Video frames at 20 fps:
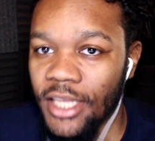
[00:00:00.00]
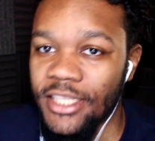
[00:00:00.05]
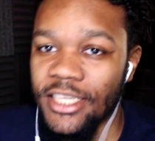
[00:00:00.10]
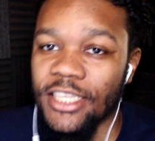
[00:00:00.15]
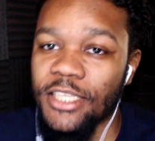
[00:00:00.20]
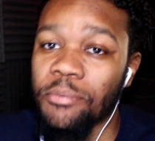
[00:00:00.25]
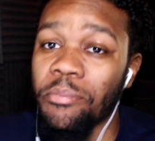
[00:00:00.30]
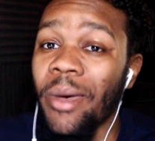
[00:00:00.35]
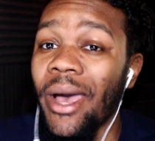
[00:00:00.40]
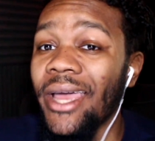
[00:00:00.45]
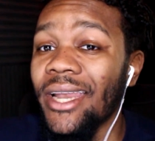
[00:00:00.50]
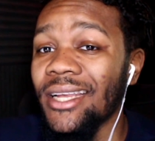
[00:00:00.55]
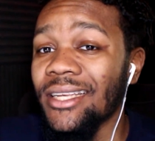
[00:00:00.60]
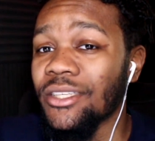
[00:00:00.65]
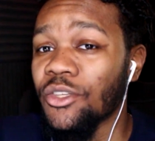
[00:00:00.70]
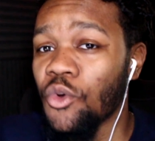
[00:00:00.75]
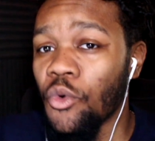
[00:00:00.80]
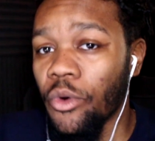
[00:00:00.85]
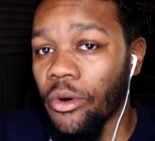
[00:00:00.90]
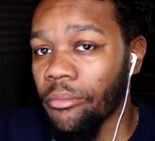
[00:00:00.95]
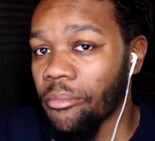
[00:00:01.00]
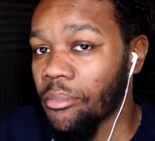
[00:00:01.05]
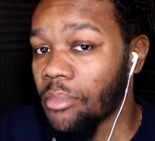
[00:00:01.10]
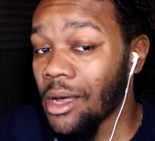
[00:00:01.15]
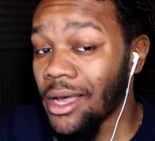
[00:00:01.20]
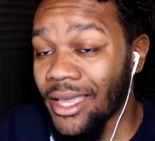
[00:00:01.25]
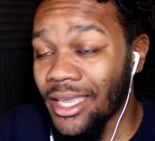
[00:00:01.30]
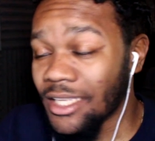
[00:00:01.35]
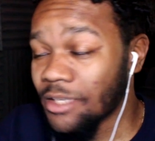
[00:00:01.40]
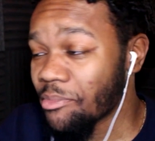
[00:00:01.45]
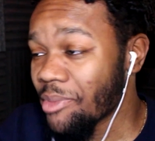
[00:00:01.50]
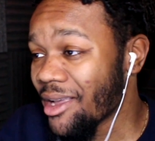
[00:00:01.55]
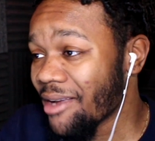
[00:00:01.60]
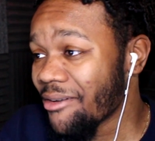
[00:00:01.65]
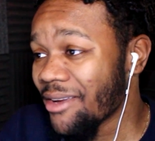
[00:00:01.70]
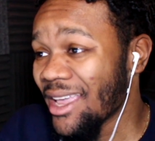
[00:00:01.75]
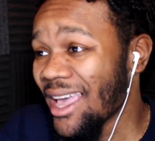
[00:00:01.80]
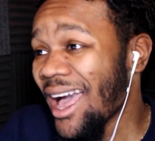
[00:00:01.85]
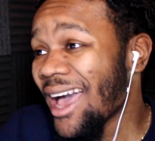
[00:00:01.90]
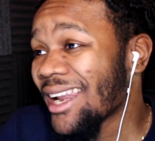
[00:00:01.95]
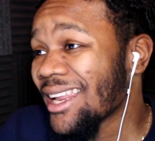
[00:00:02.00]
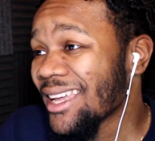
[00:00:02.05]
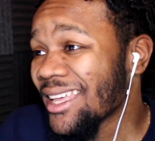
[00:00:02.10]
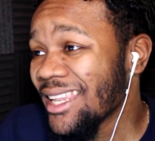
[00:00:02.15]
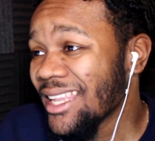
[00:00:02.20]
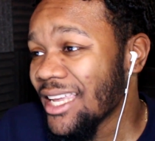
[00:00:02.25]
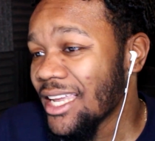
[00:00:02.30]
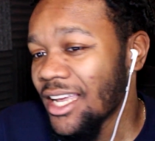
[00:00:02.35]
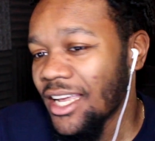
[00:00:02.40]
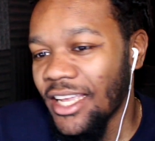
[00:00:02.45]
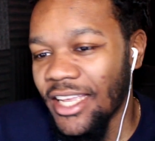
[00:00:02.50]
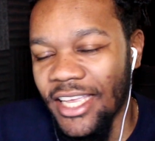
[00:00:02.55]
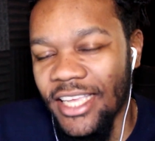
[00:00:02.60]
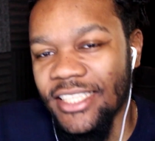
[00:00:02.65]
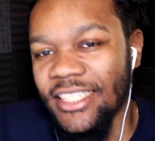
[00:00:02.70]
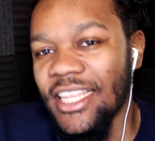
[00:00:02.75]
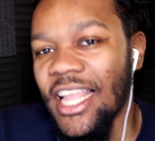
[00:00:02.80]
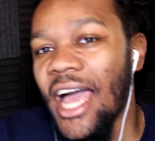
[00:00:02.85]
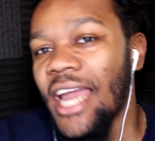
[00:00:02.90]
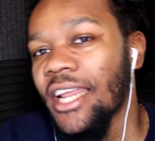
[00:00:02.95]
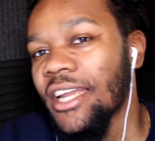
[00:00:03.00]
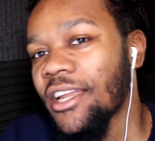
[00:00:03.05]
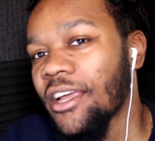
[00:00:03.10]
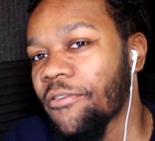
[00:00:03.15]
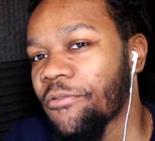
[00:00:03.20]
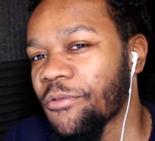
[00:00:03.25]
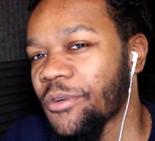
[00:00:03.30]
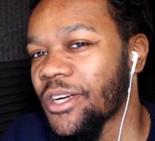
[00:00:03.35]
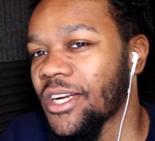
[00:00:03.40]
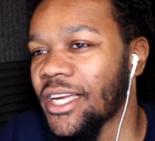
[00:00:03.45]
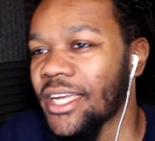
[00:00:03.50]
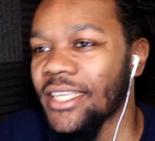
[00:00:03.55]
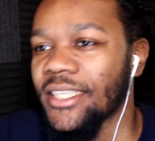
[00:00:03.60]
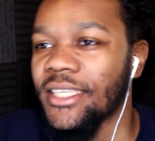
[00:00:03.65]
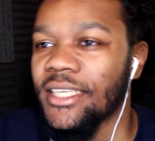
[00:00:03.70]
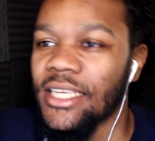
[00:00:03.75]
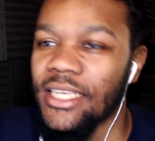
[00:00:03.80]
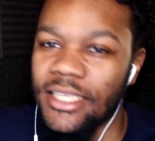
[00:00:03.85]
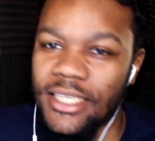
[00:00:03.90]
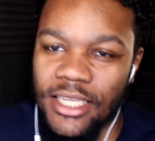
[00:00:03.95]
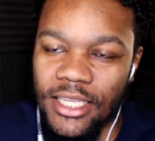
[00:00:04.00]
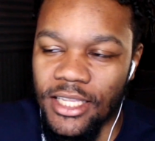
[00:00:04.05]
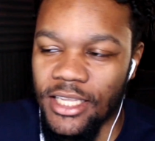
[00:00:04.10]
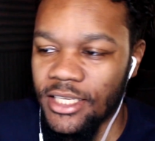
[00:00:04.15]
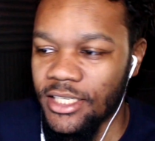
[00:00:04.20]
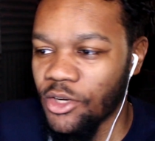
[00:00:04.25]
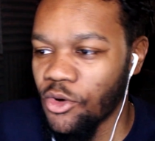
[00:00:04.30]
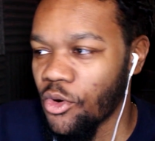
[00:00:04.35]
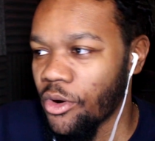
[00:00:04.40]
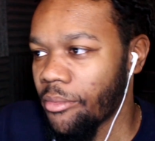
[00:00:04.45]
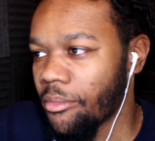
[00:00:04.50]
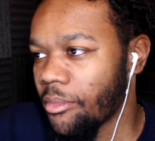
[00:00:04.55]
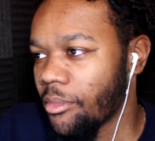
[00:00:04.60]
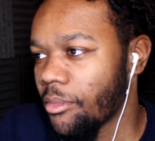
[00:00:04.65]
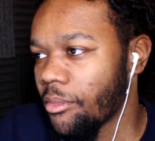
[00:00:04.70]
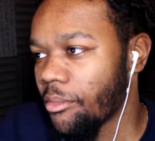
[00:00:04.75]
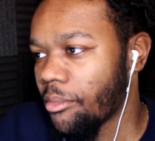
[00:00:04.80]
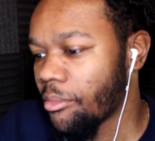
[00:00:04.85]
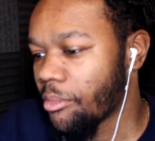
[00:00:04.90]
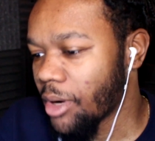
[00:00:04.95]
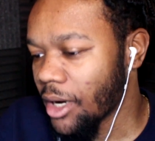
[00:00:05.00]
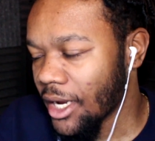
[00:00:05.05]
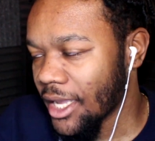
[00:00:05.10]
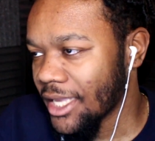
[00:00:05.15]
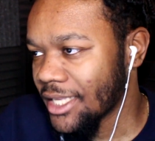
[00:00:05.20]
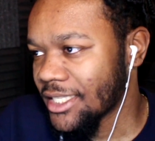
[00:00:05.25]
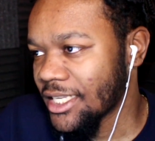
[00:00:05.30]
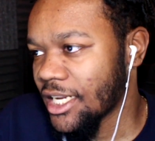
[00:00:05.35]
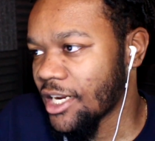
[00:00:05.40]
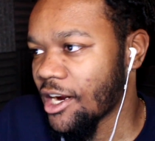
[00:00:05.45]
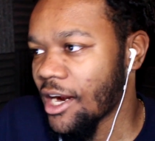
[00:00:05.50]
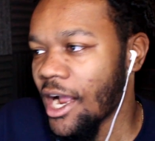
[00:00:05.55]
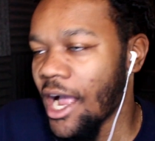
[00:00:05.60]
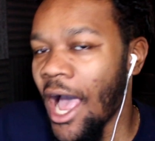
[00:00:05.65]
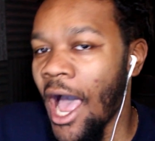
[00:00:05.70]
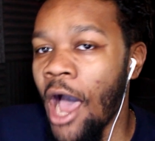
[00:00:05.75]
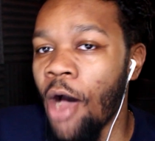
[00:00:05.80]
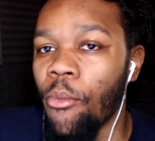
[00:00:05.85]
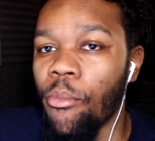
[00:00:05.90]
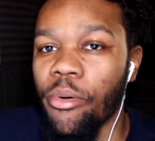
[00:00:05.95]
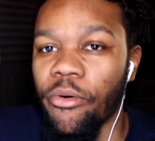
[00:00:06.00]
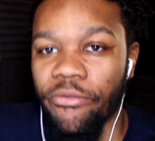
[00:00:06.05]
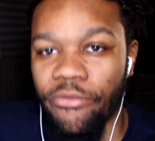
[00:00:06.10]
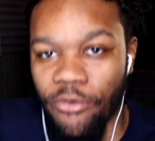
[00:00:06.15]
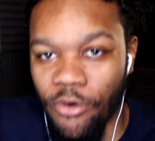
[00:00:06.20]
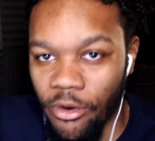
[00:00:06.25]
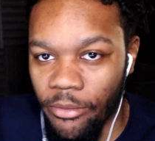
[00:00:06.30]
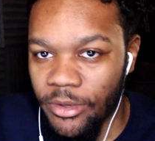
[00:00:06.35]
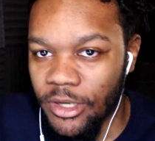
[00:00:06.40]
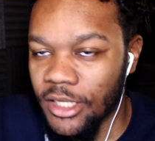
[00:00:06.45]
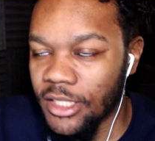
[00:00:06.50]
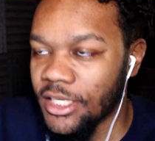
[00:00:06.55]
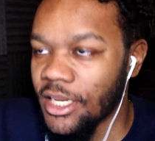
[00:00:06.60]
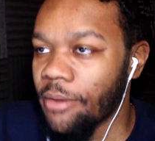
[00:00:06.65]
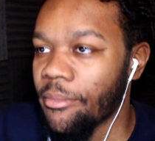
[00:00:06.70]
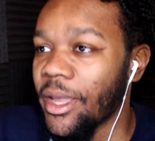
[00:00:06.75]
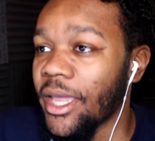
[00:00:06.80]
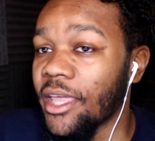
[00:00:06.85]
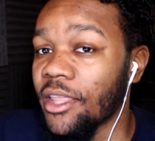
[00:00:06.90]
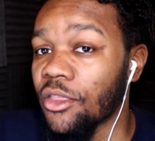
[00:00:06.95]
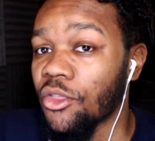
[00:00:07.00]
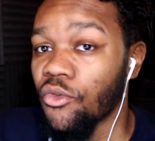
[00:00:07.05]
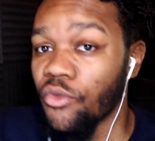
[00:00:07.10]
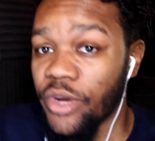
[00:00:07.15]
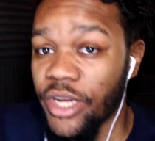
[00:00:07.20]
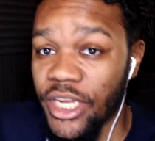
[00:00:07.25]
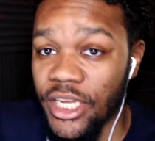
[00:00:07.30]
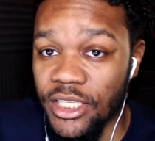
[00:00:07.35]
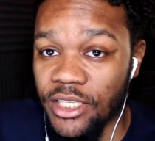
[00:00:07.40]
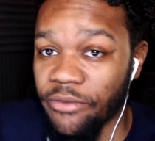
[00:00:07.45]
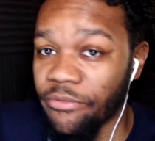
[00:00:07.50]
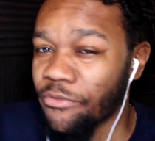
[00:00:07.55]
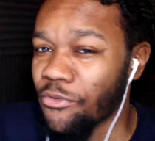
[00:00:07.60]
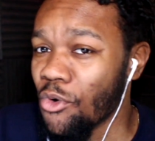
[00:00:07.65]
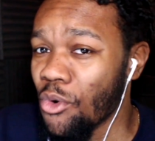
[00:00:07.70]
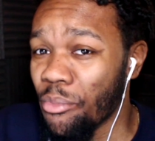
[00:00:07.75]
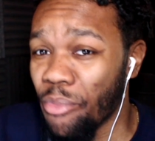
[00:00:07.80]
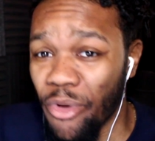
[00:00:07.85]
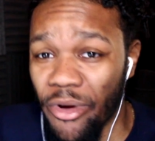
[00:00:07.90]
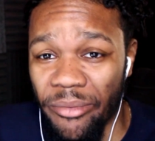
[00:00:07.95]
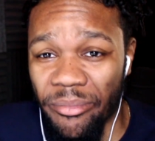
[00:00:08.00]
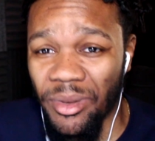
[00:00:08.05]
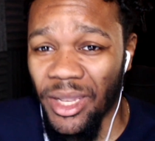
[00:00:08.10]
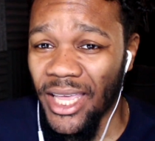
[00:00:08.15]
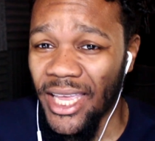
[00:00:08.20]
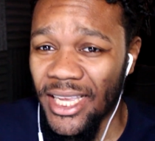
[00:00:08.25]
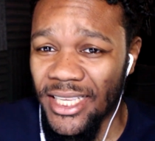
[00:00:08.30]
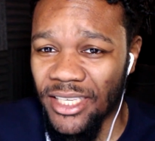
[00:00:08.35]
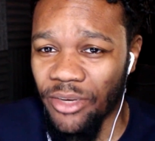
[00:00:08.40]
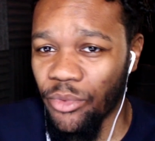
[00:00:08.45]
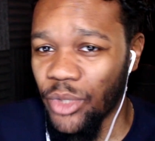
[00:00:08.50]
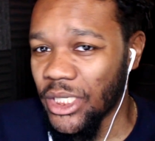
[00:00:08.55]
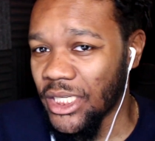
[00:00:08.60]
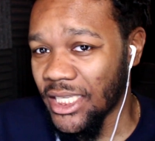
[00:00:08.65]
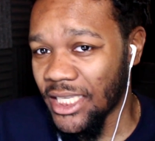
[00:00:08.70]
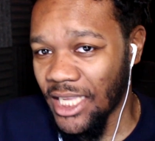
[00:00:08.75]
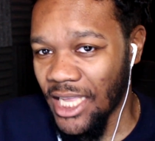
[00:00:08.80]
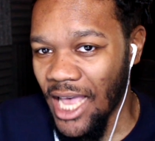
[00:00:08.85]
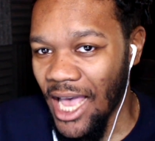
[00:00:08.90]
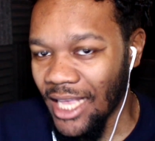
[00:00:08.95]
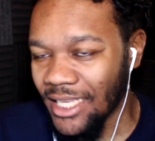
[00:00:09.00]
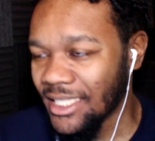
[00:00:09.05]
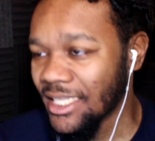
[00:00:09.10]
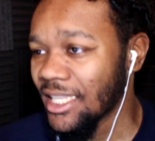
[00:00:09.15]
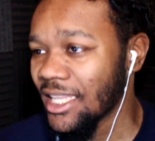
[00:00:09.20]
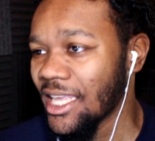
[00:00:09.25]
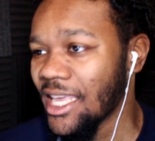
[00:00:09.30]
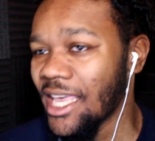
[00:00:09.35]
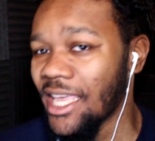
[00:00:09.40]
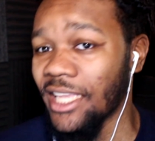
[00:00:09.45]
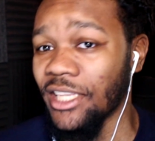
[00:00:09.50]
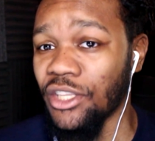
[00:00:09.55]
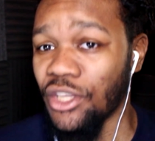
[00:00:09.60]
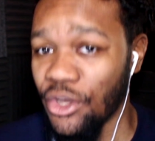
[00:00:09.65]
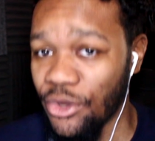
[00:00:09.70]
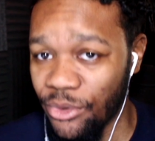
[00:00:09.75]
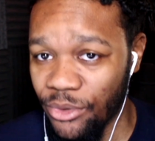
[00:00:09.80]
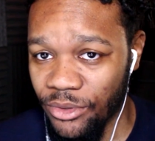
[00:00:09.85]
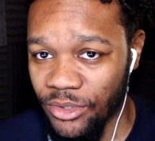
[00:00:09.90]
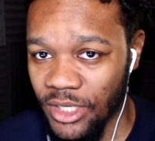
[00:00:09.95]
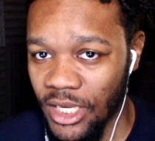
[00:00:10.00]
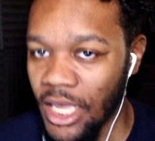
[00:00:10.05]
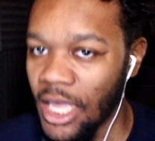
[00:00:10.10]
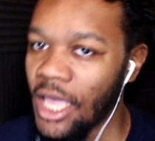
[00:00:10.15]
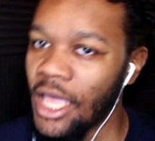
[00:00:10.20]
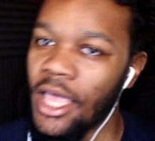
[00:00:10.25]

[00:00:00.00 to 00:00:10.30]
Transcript: Despite us scoring buckets periodically, it's not enough when they're consistently scoring buckets and they're outperforming us. They're making threes and four-point plays, and we're just constantly hitting twos.